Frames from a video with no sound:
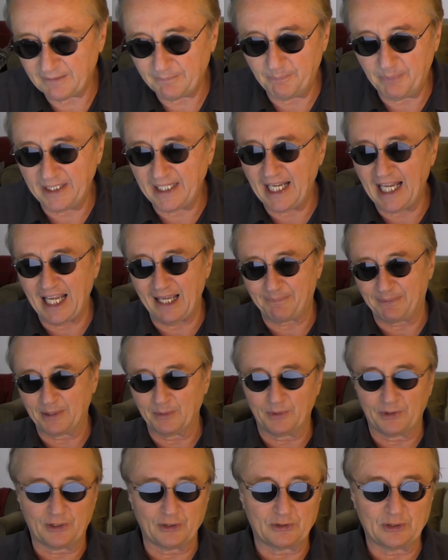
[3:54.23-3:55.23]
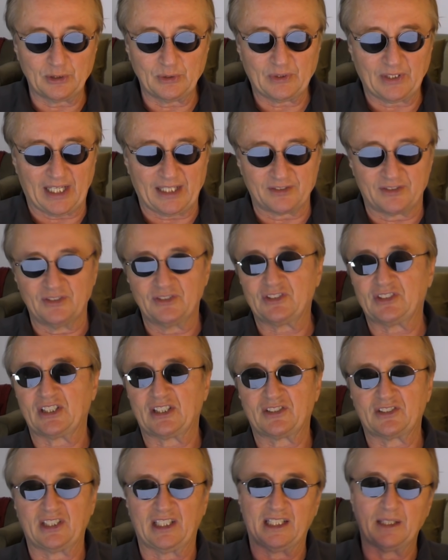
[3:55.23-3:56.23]
be happy with your two thousand
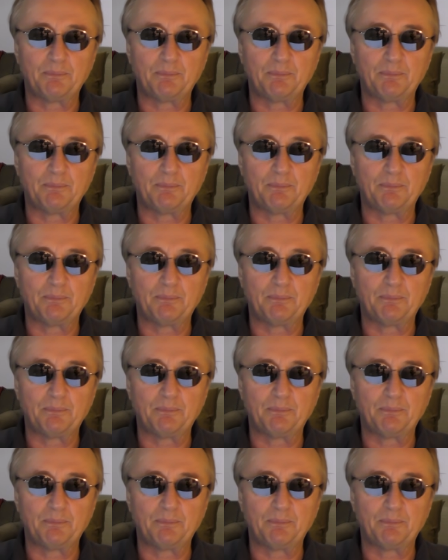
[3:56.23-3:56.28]
sixteen.